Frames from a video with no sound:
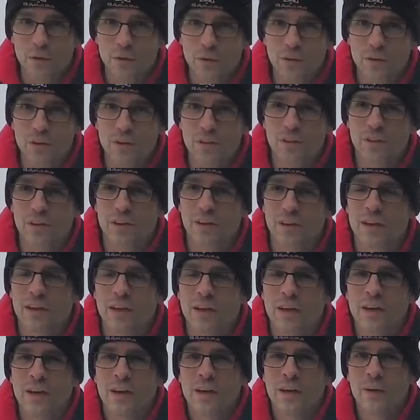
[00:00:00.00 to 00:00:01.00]
thing,
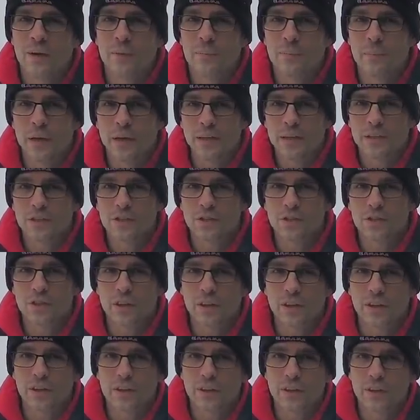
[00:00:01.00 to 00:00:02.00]
make sure
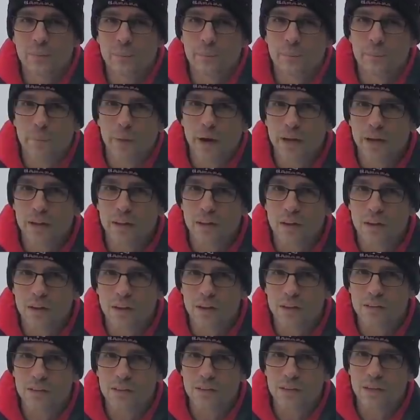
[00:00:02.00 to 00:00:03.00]
that the bylaws
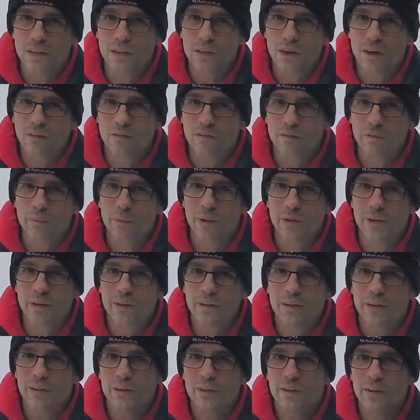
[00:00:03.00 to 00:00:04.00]
and the government
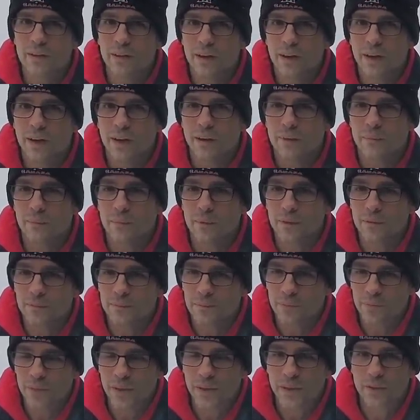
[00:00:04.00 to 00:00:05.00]
um,
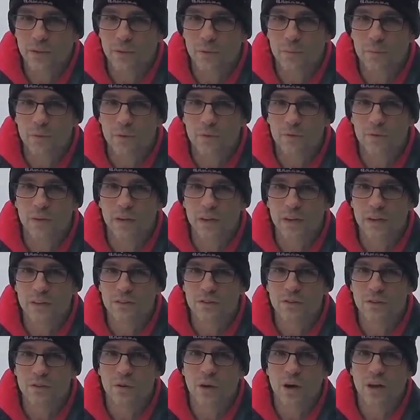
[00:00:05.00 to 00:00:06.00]
that you're moving
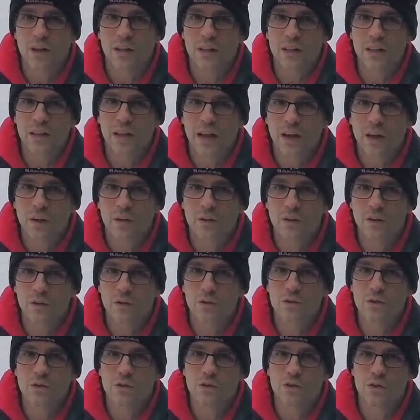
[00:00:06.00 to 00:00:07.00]
into allow you
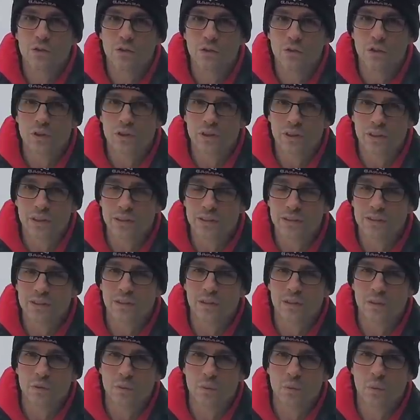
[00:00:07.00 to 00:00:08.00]
to do the things that
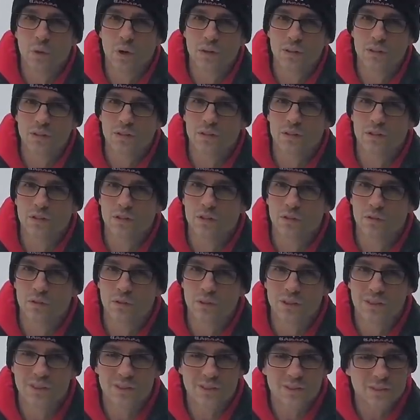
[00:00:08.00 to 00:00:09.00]
you want to do. This
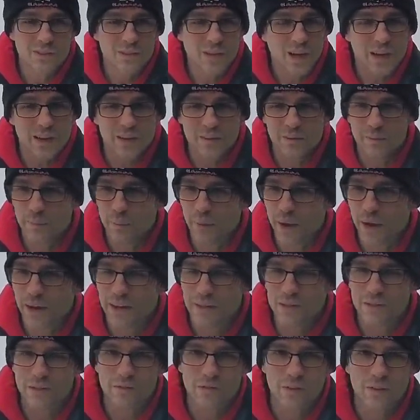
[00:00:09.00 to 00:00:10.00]
is kind of pass
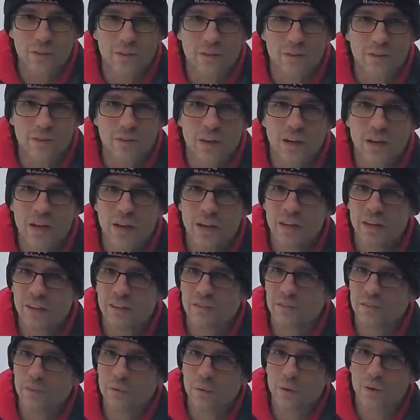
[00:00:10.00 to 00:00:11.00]
fail. If you
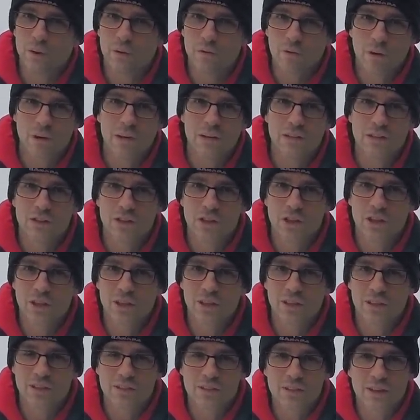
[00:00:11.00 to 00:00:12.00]
want to raise
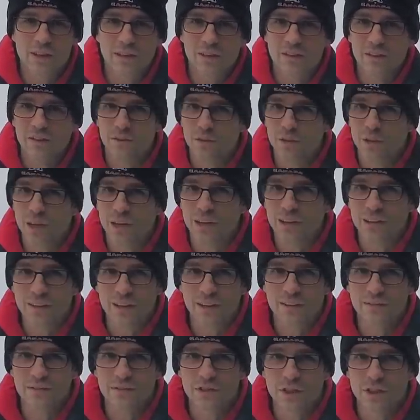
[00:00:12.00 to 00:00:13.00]
chickens and you can't have
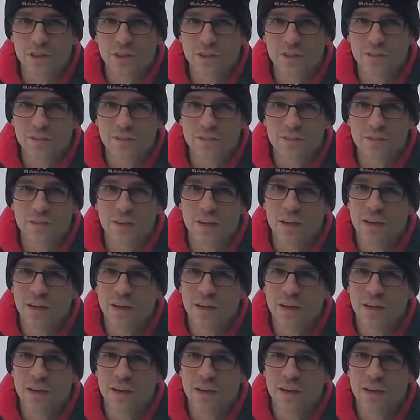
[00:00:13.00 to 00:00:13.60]
chickens,